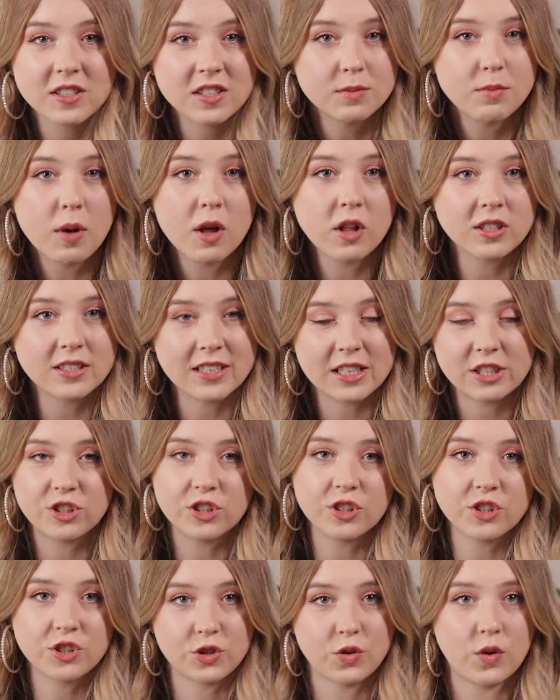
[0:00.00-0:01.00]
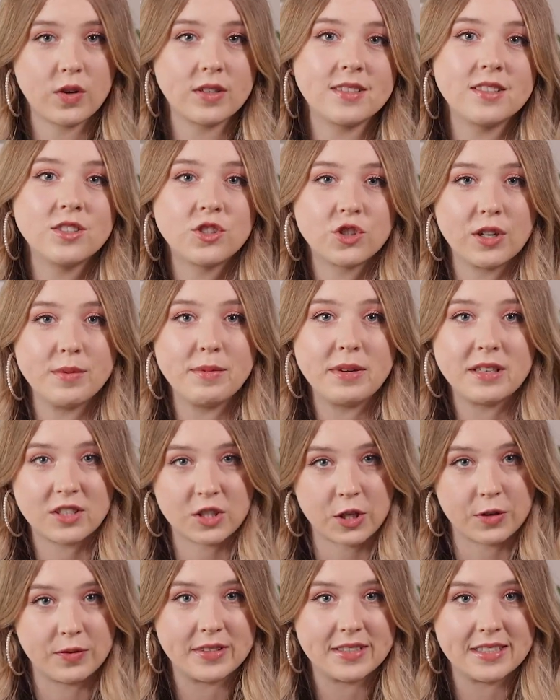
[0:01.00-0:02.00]
smaller digital stores and streaming
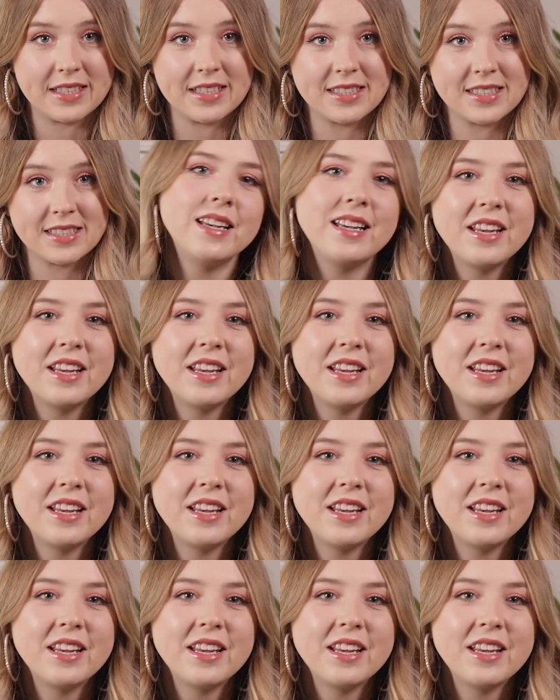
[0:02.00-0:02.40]
services.